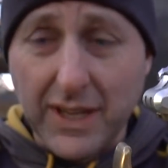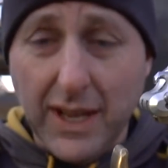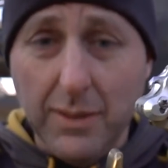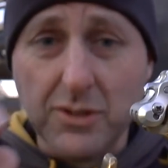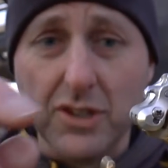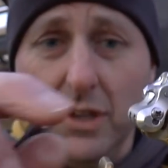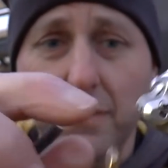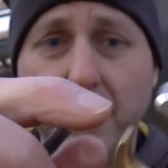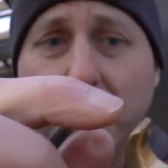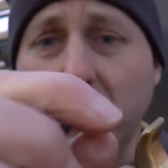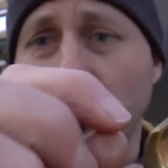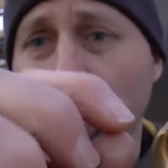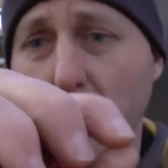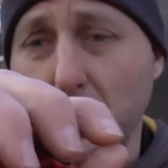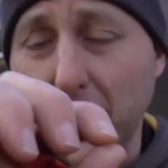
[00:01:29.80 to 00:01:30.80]
comes off, and you
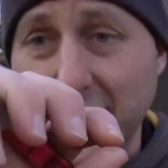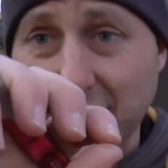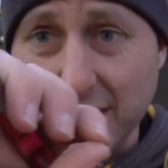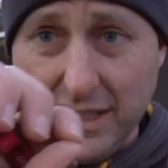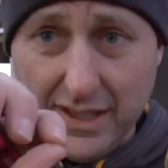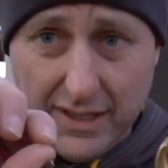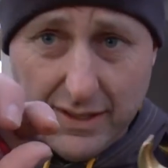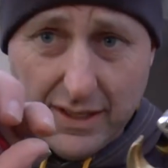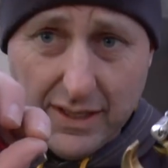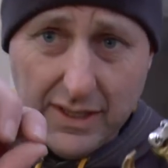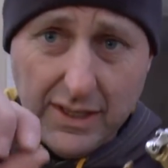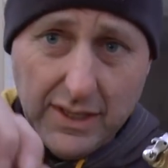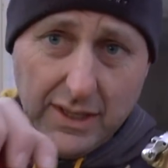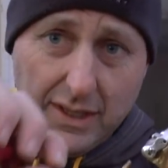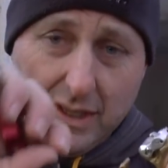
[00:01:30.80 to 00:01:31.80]
can replace turn
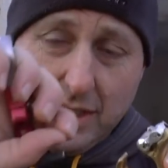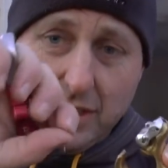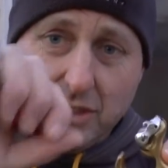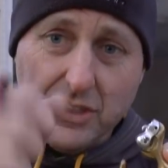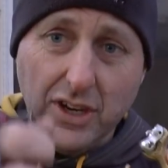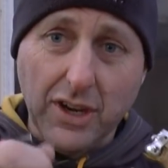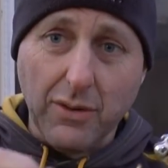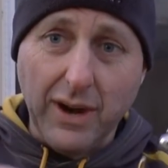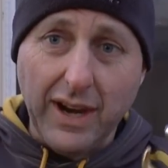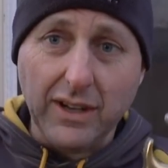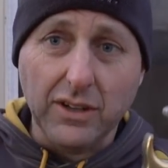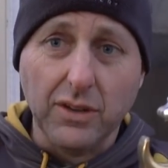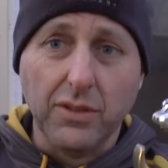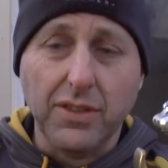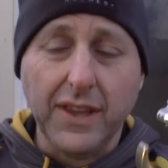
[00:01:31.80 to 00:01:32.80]
around a
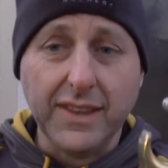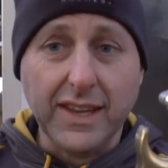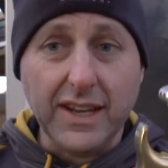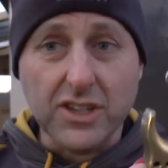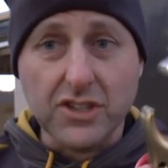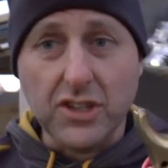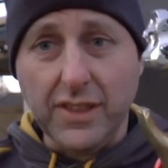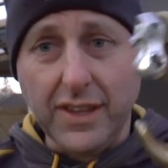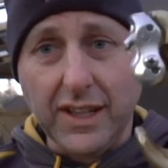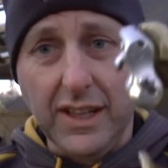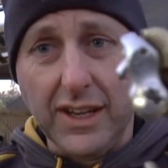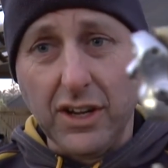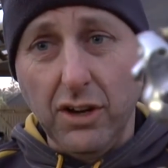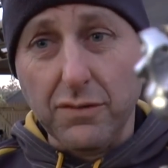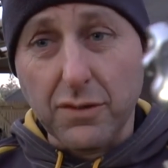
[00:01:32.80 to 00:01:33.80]
little thing there to turn the
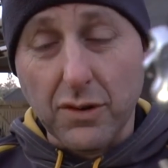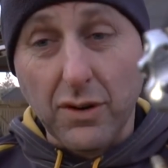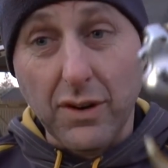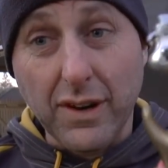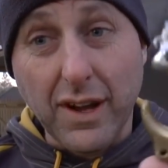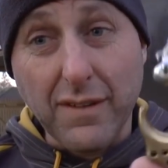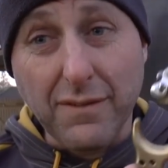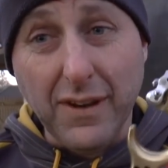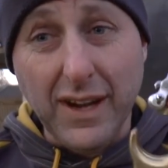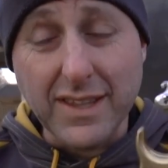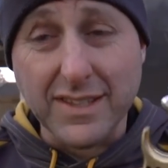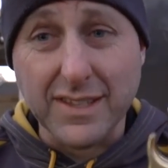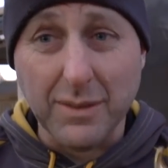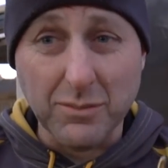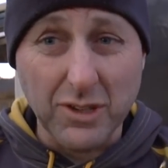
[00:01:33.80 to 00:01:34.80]
click off and on. I
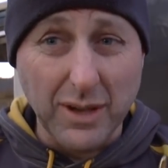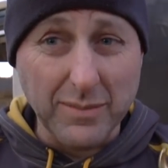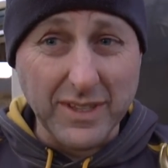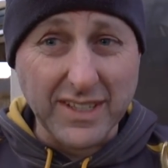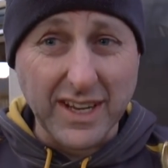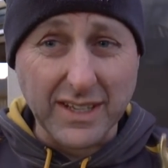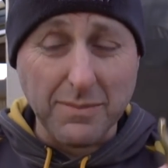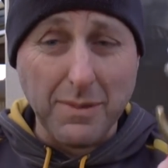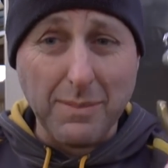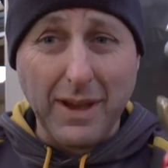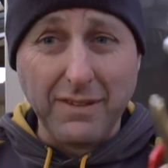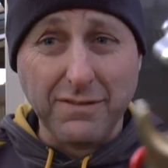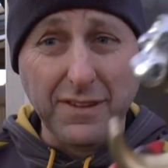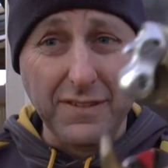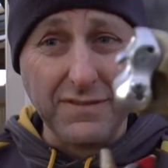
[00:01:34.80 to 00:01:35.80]
find sometimes it takes me
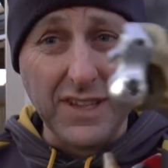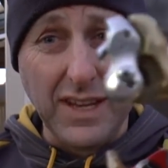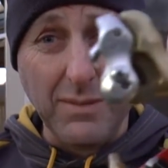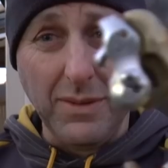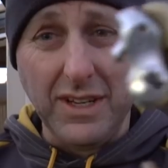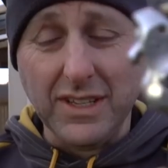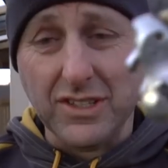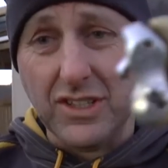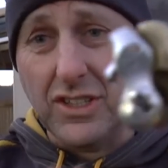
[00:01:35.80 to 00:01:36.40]
about 15 minutes